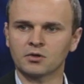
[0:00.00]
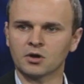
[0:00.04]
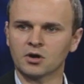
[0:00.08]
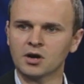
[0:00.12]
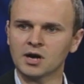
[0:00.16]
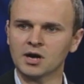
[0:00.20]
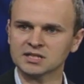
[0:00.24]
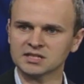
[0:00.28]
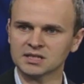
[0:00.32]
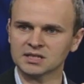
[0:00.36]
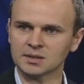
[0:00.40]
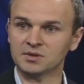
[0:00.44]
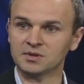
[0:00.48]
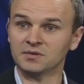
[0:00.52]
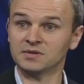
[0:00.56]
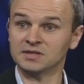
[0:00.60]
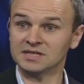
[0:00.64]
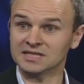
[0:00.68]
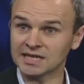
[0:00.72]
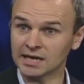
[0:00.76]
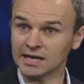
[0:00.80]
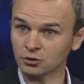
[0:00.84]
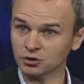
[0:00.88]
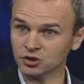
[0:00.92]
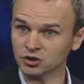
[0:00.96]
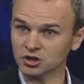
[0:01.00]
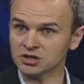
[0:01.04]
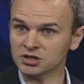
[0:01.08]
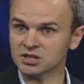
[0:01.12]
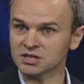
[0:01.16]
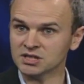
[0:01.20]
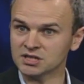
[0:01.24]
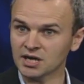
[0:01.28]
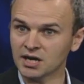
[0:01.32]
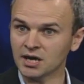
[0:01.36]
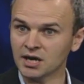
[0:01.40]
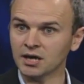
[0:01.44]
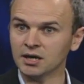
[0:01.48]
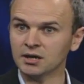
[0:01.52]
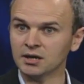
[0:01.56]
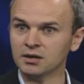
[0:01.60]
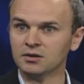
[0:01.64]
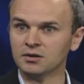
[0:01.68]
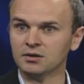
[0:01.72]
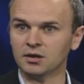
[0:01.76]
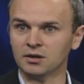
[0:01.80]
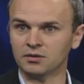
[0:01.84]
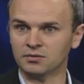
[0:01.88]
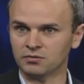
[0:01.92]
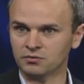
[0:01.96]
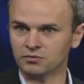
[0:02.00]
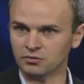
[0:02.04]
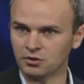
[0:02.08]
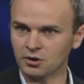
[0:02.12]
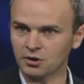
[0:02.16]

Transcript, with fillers: the concept of intelligent design that